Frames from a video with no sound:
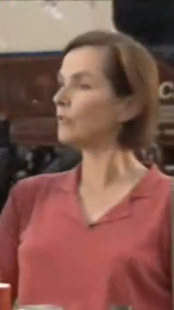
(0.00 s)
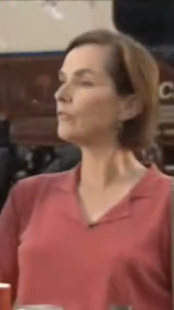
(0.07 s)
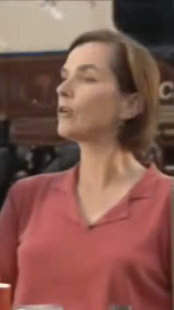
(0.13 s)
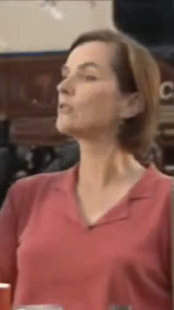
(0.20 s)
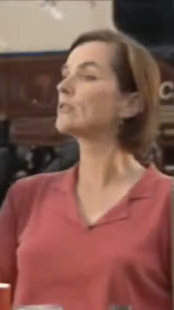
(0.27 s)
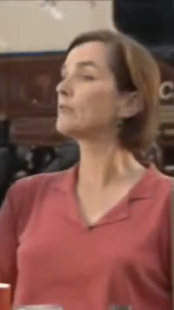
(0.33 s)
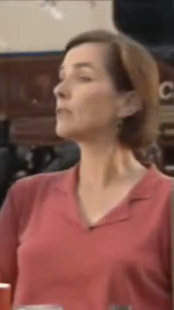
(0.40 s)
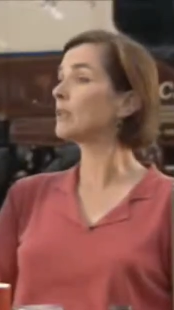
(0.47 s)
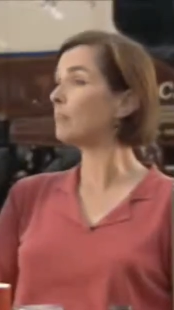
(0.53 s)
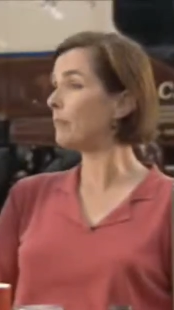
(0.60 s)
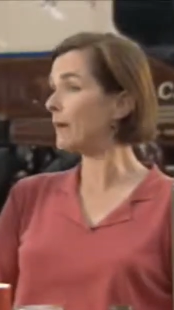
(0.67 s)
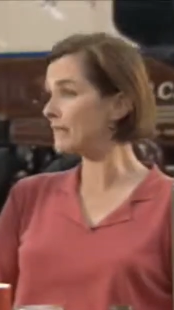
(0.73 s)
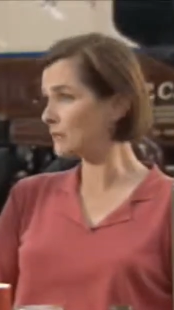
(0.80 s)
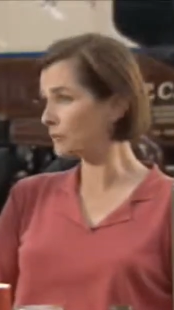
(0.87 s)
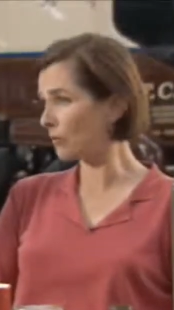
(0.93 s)
We've got some of the
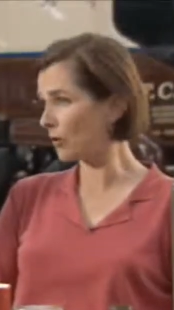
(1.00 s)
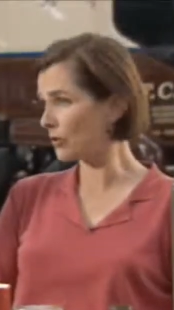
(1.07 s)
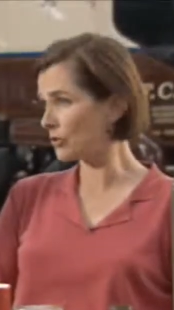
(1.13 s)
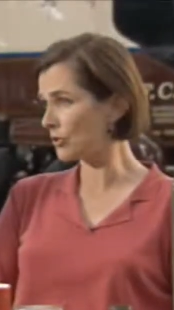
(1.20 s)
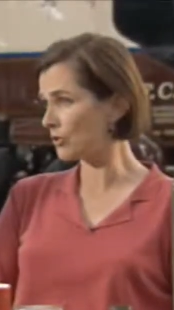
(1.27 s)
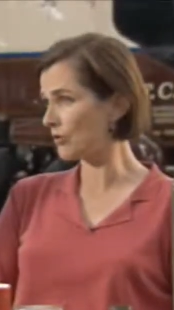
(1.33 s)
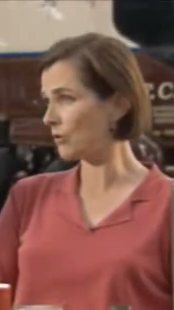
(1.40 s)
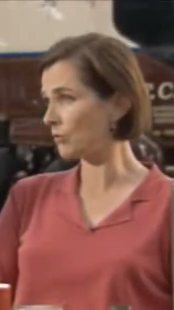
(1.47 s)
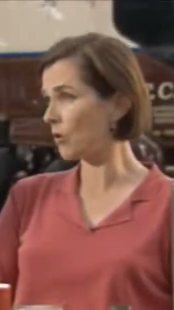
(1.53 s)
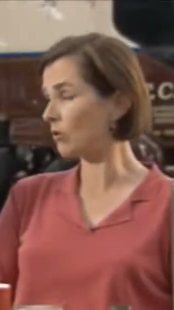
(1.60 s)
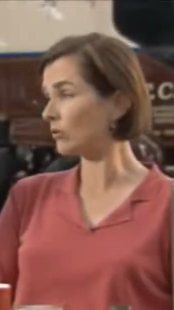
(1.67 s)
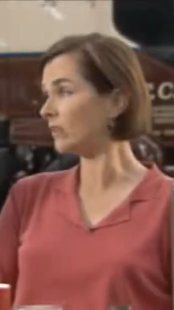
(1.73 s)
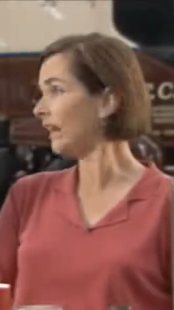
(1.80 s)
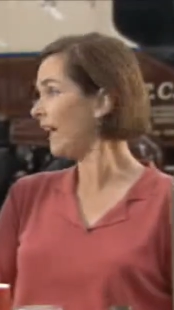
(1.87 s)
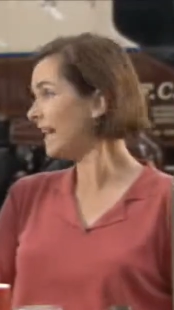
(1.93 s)
best produce in the
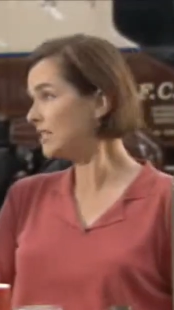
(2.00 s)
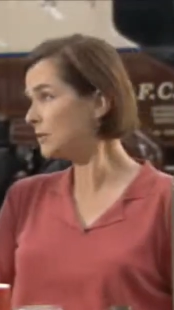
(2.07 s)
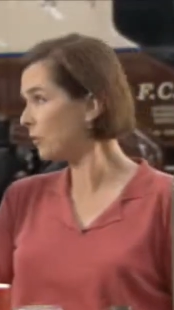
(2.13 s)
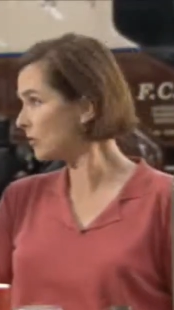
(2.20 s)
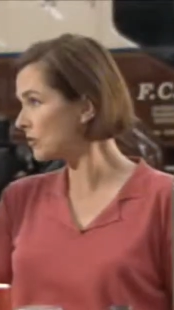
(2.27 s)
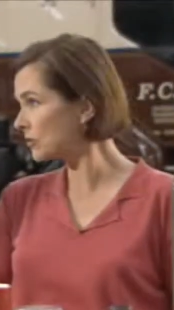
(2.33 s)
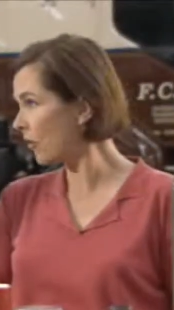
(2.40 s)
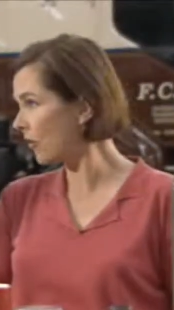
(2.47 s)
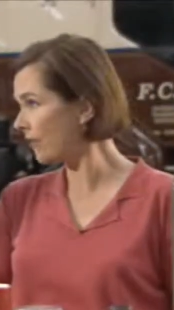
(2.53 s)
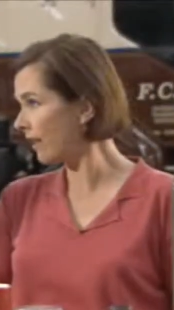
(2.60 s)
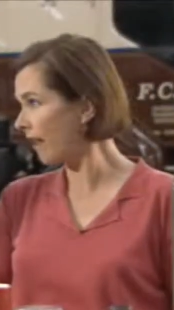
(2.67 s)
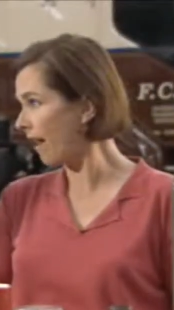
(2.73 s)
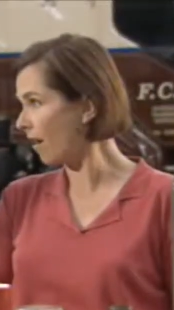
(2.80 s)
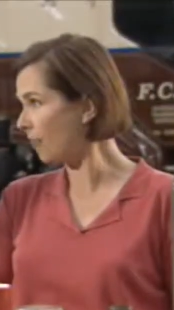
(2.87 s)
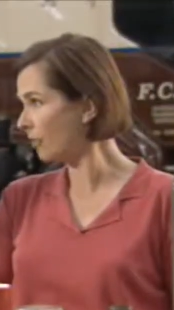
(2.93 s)
world and exports are on
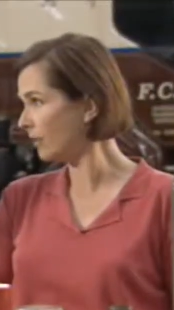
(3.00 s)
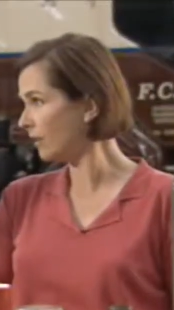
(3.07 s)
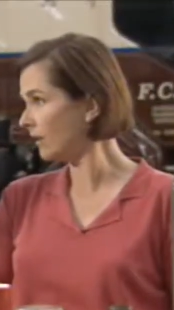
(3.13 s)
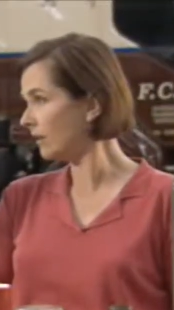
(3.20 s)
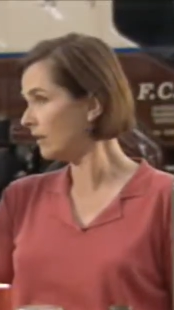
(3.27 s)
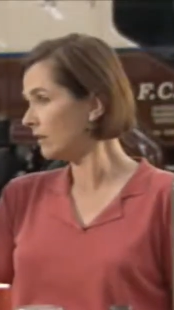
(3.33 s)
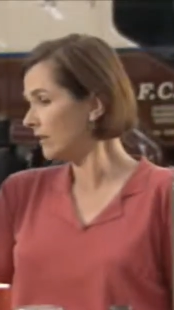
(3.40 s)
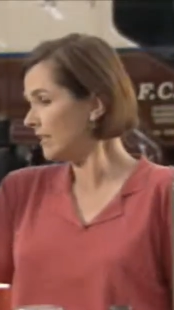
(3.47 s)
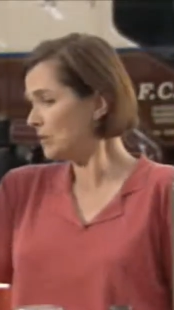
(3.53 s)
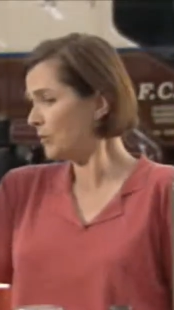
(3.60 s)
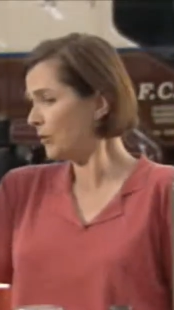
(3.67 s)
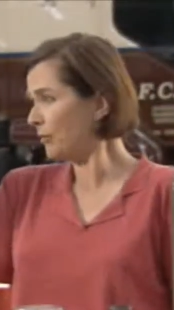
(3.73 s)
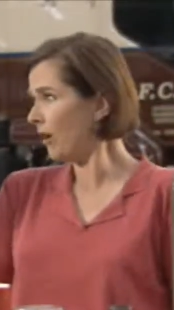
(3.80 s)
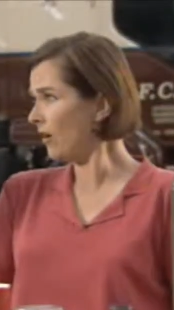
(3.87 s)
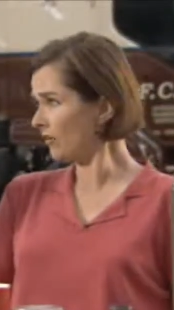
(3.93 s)
the up. Let's
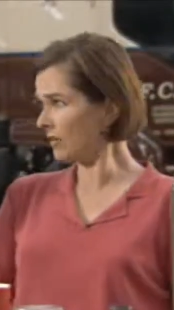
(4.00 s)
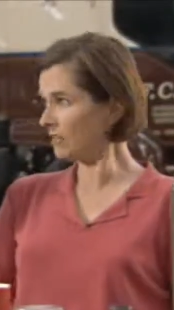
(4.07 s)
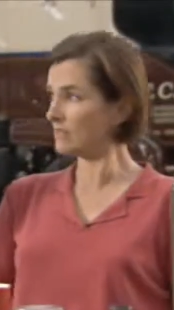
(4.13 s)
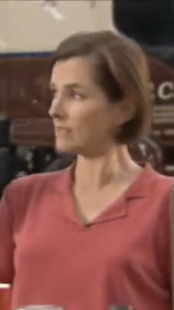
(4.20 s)
promote